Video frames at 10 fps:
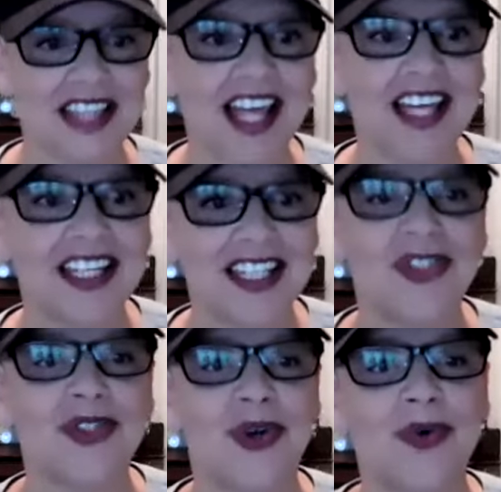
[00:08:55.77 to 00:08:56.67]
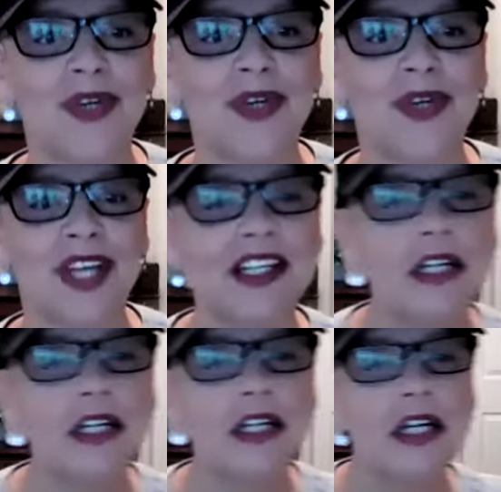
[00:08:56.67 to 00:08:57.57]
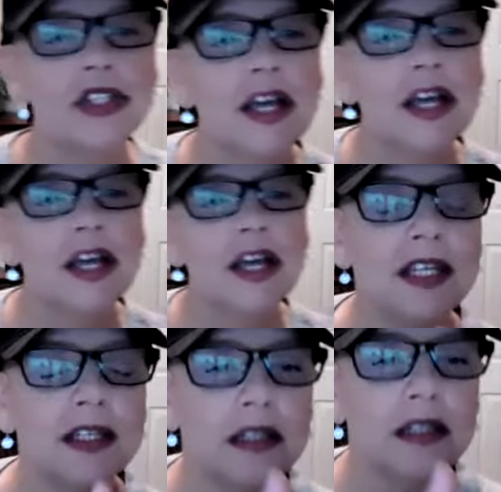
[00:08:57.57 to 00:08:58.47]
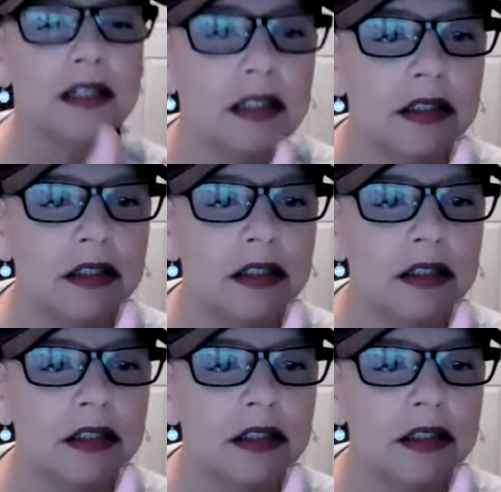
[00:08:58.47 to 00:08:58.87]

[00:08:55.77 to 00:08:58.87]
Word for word: that is okay. Tell me,